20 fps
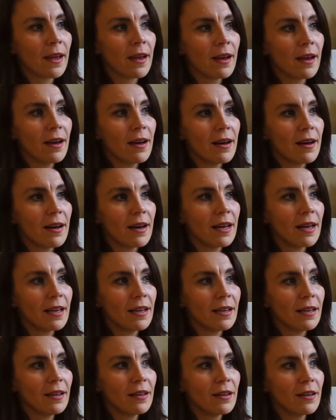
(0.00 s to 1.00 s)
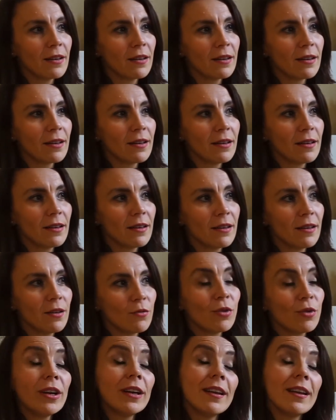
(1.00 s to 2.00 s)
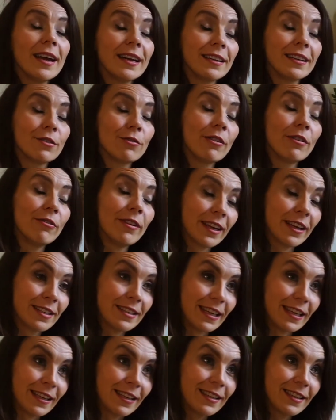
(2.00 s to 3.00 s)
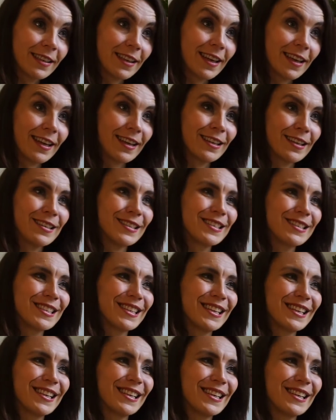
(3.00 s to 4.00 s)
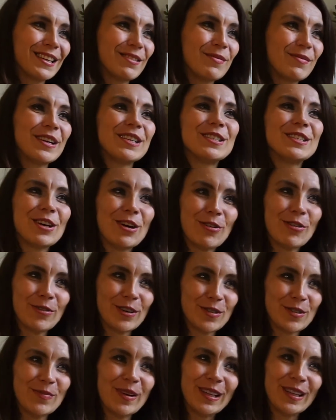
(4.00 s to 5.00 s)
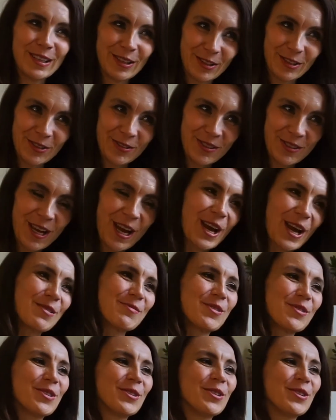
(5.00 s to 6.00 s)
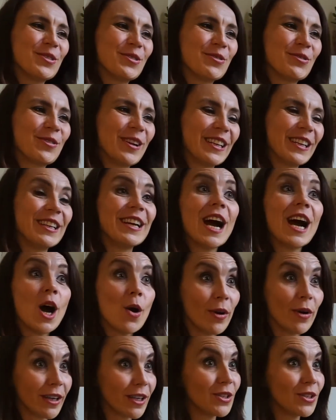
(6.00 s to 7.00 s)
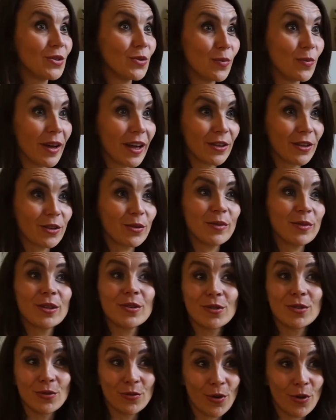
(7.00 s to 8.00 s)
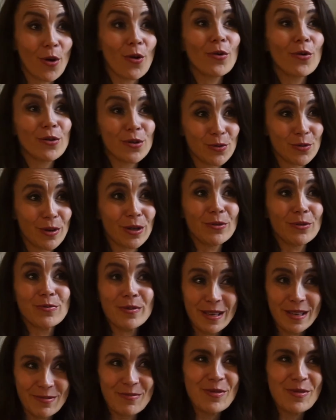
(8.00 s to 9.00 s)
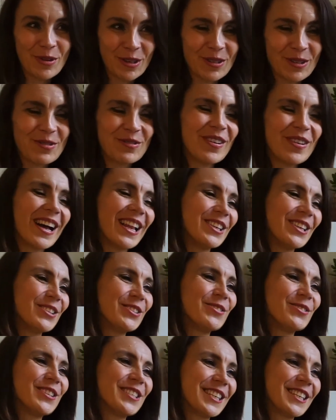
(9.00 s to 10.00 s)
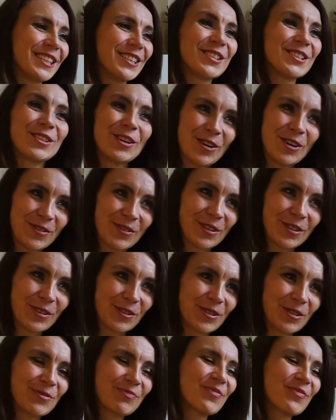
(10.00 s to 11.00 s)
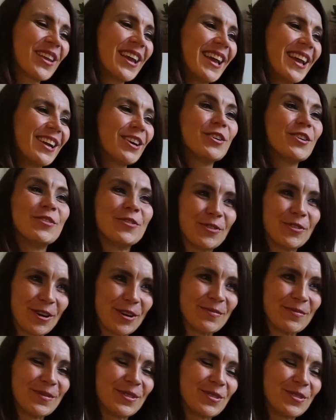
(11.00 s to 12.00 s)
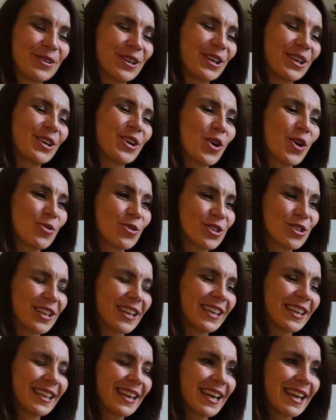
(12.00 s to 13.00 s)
I really like reflecting, and myself, I spent a lot of time on reflecting how I can do better, because growth is one of my important values, which I discovered or confirmed during the coaching.